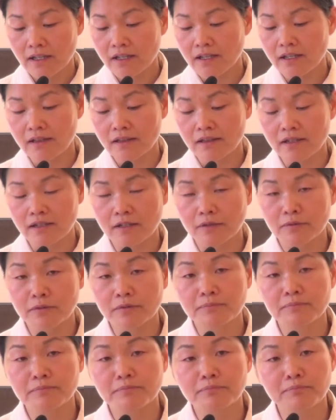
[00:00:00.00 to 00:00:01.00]
And
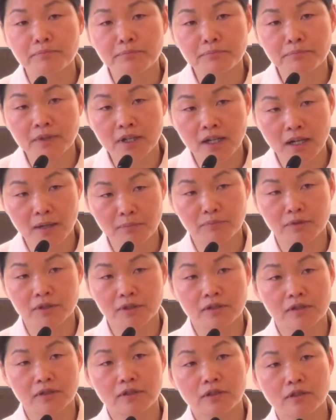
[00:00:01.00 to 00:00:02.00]
the
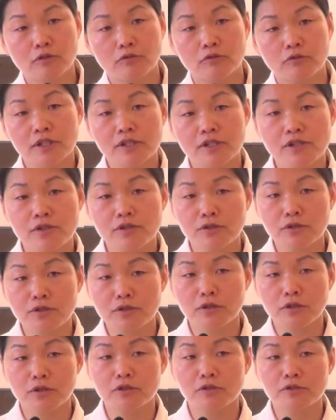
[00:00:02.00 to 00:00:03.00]
couple were
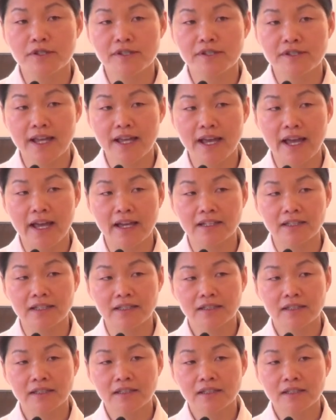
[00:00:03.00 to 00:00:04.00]
so sad.
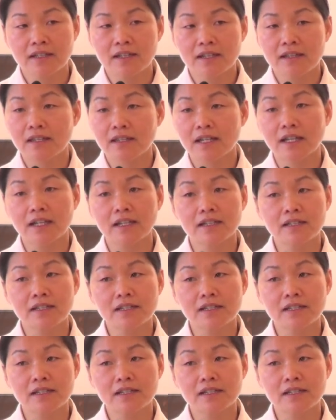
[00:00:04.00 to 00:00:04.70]
They